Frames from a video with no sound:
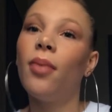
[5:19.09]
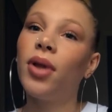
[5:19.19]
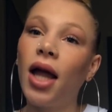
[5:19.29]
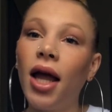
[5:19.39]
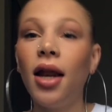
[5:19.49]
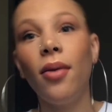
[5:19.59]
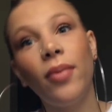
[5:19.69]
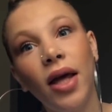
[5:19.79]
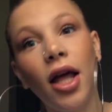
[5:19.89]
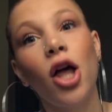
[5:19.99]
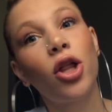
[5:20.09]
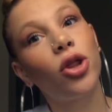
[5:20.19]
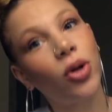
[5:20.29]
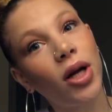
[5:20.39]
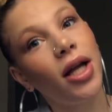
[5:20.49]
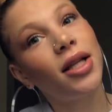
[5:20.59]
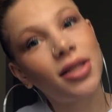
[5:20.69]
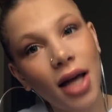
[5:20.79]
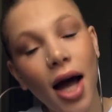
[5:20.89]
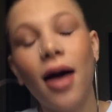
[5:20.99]
played me 3
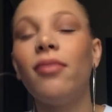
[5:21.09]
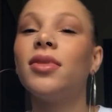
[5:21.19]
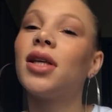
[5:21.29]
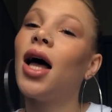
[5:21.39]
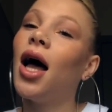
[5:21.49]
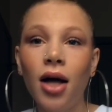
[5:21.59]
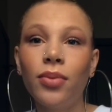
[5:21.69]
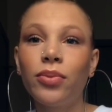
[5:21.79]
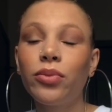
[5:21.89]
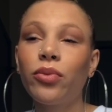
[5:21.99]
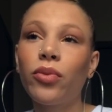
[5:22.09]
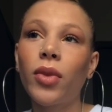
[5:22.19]
times.